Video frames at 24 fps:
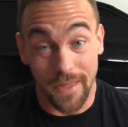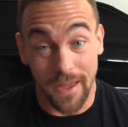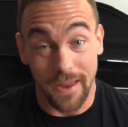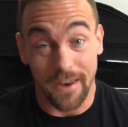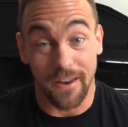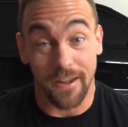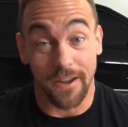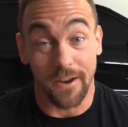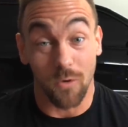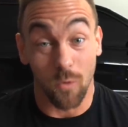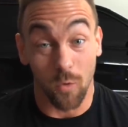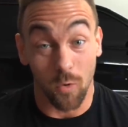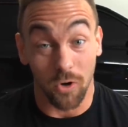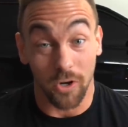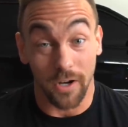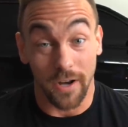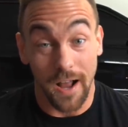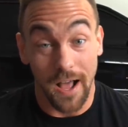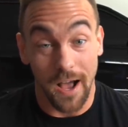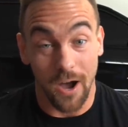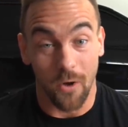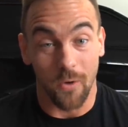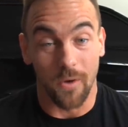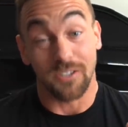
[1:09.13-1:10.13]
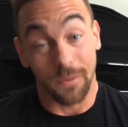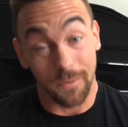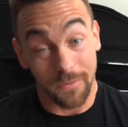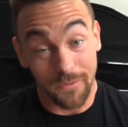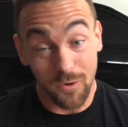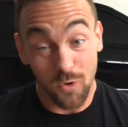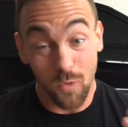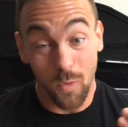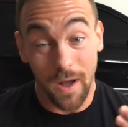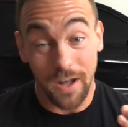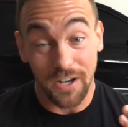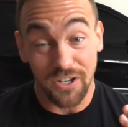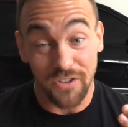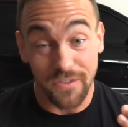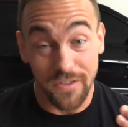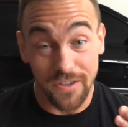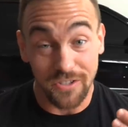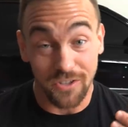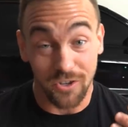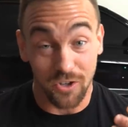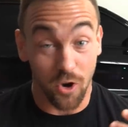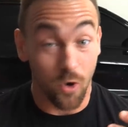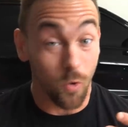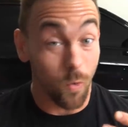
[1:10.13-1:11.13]
that night working out. Some of you watching
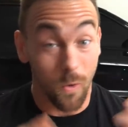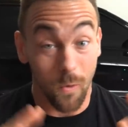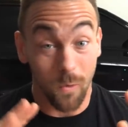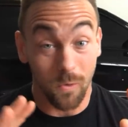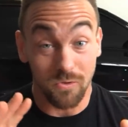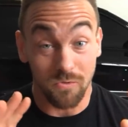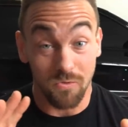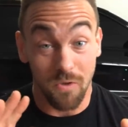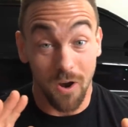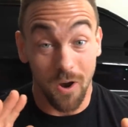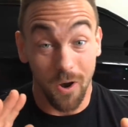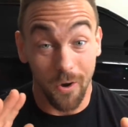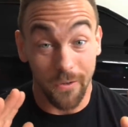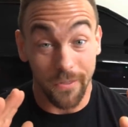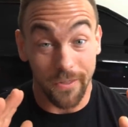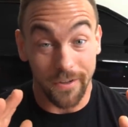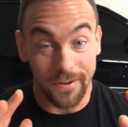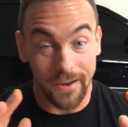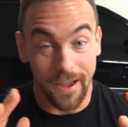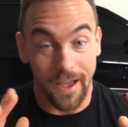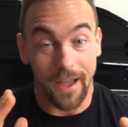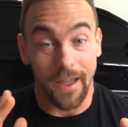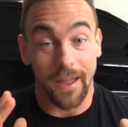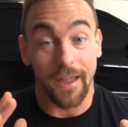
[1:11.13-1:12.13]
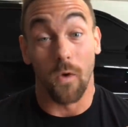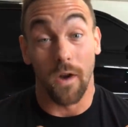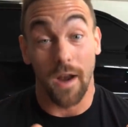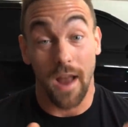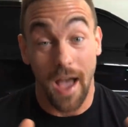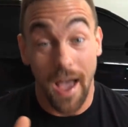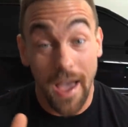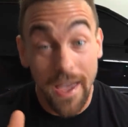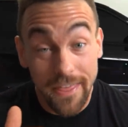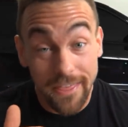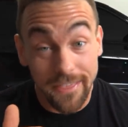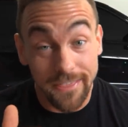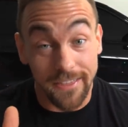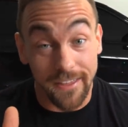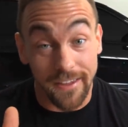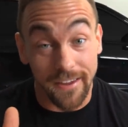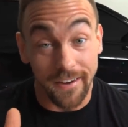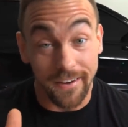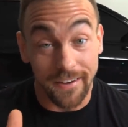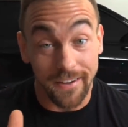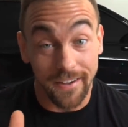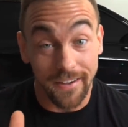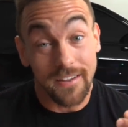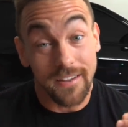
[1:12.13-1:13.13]
this will go, what was wrong with the guy? What I
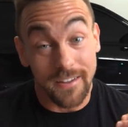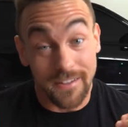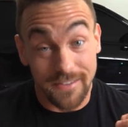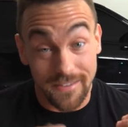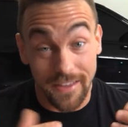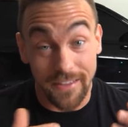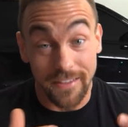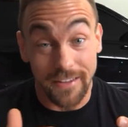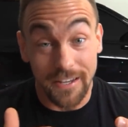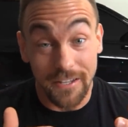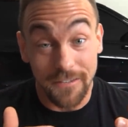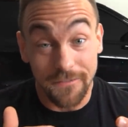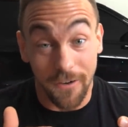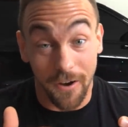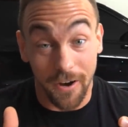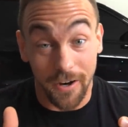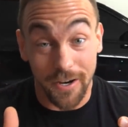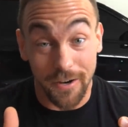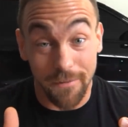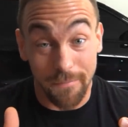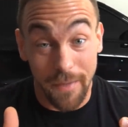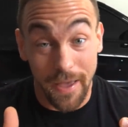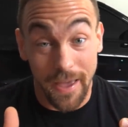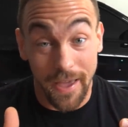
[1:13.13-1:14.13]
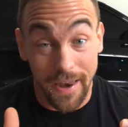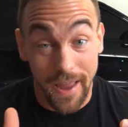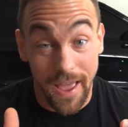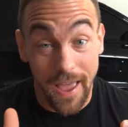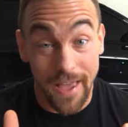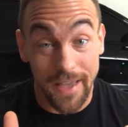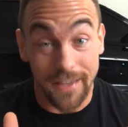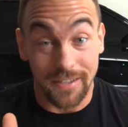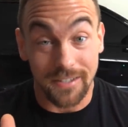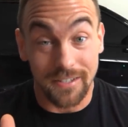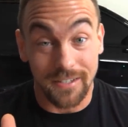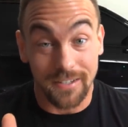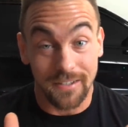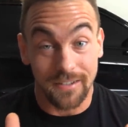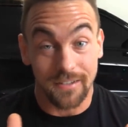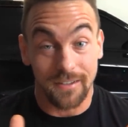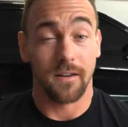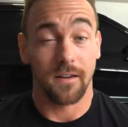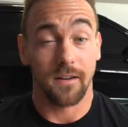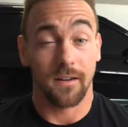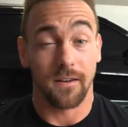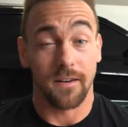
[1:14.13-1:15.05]
think is that he's fucking badass.